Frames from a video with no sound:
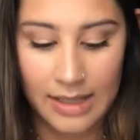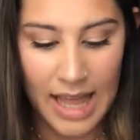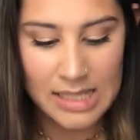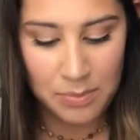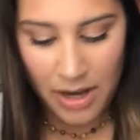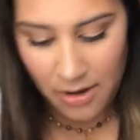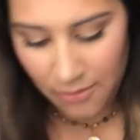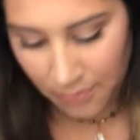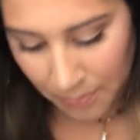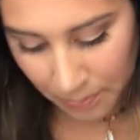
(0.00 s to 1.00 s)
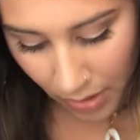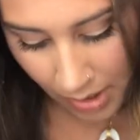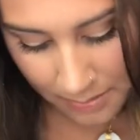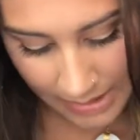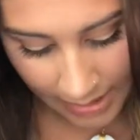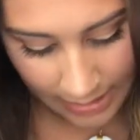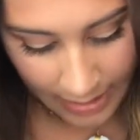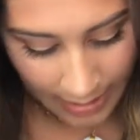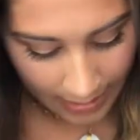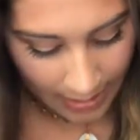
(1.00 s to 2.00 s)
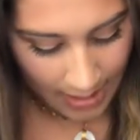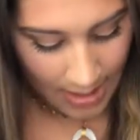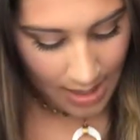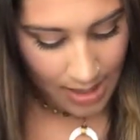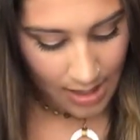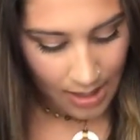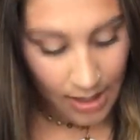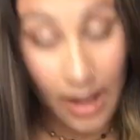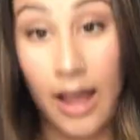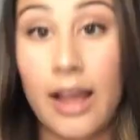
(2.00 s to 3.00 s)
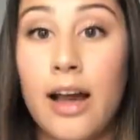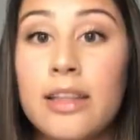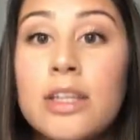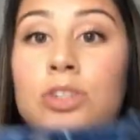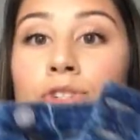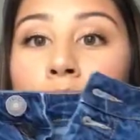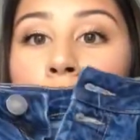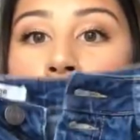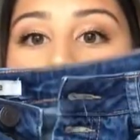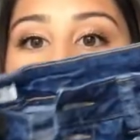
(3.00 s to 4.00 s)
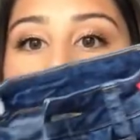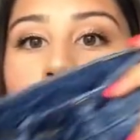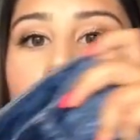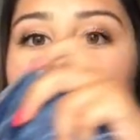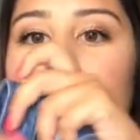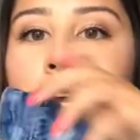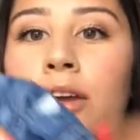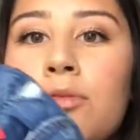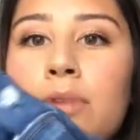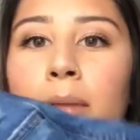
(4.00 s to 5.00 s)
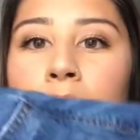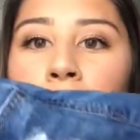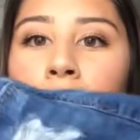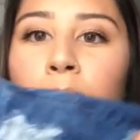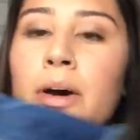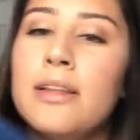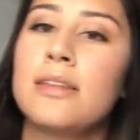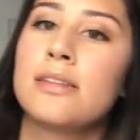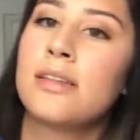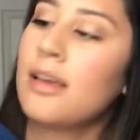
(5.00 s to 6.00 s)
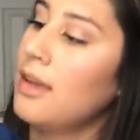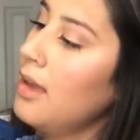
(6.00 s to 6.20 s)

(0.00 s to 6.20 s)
Last pair of bottoms, I think. I got these shorts. They're just like ripped with buttons